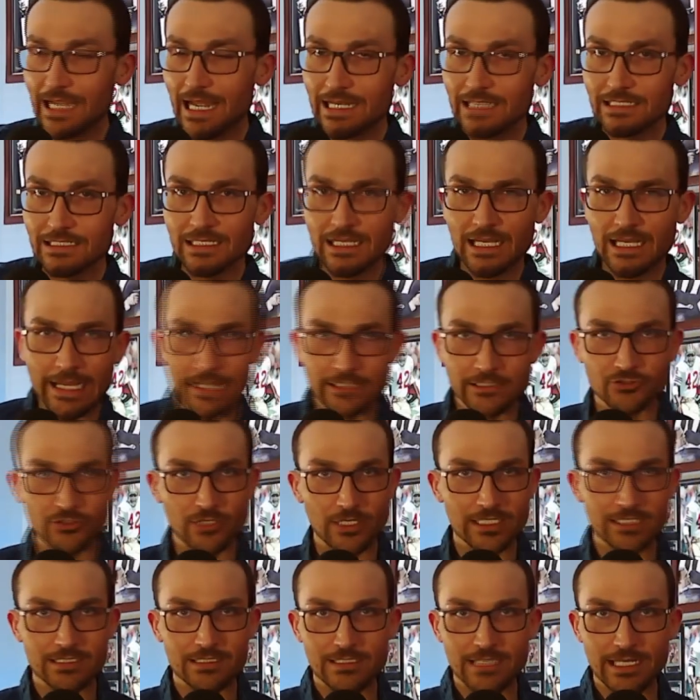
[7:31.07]
And I
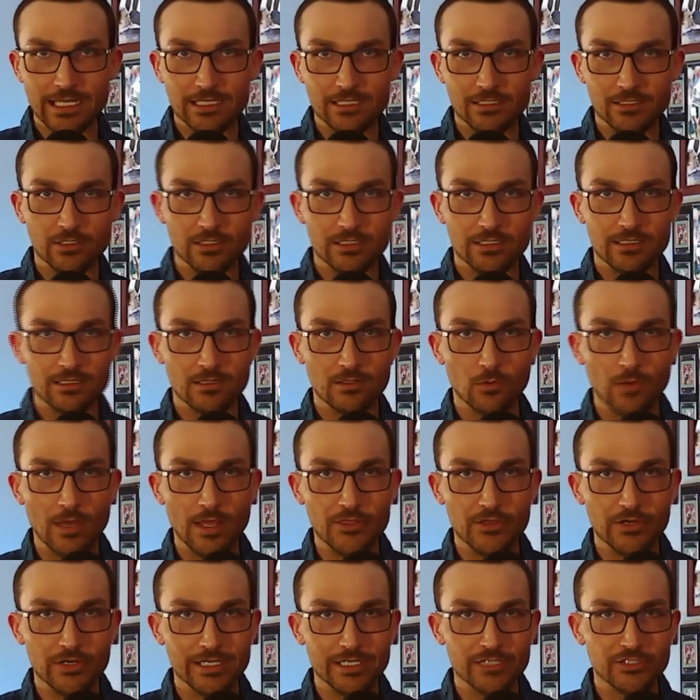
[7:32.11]
tried to take a look at the
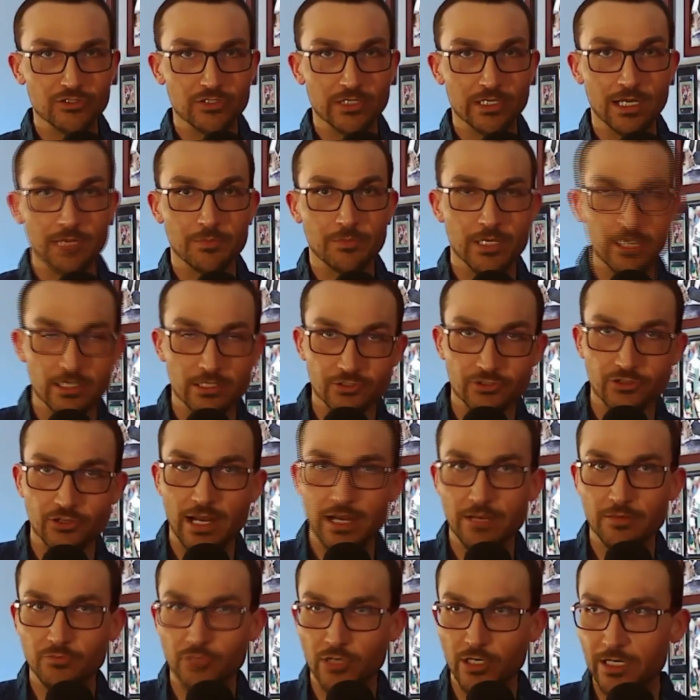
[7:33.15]
weather history up here in
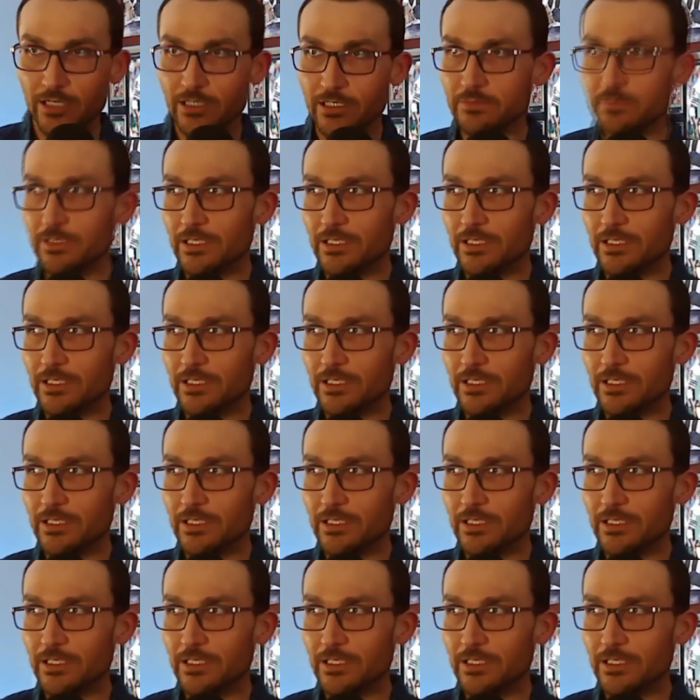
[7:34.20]
Grand Prairie.